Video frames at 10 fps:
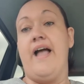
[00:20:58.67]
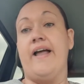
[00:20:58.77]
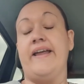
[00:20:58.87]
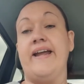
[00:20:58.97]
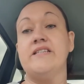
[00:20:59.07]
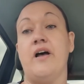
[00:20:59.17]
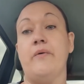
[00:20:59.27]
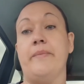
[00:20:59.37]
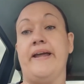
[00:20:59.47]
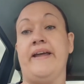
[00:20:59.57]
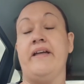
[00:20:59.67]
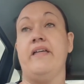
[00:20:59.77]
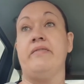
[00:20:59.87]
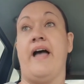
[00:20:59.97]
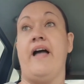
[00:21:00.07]
and he told me
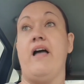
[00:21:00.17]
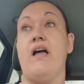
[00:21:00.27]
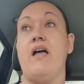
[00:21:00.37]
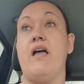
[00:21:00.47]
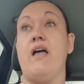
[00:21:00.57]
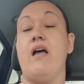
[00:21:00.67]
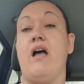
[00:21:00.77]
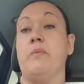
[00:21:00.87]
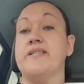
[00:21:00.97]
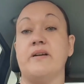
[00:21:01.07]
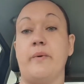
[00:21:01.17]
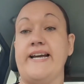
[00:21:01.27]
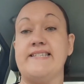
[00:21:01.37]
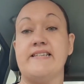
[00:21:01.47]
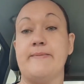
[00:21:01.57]
that I wasn't a
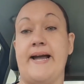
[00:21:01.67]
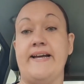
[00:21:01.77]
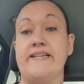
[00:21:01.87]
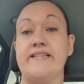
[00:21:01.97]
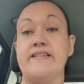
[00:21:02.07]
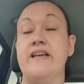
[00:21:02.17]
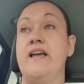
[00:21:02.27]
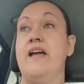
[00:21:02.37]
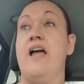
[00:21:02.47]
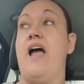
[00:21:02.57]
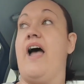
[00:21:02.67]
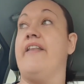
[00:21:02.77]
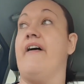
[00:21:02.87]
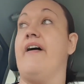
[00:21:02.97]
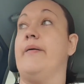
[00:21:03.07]
waste of space
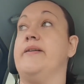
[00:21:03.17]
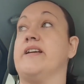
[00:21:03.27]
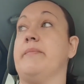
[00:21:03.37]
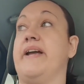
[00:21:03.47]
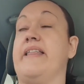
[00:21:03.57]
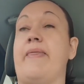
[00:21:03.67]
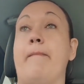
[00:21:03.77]
and that I was going to be the